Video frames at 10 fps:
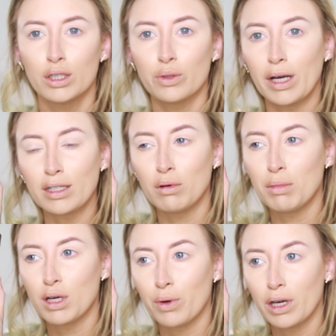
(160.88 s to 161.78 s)
So next I'm going
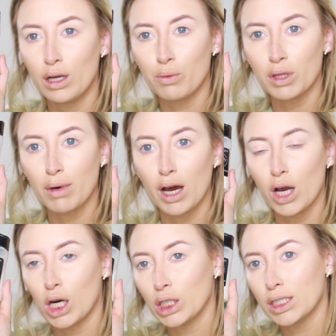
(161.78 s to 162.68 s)
to be going in with my
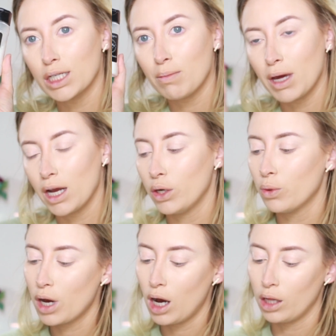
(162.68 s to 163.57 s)
RCMA
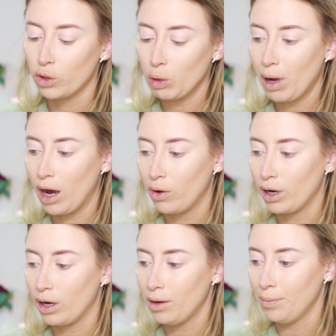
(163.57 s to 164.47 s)
No Color
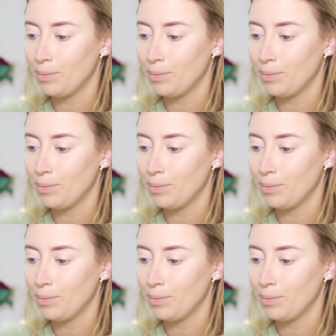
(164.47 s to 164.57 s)
Powder.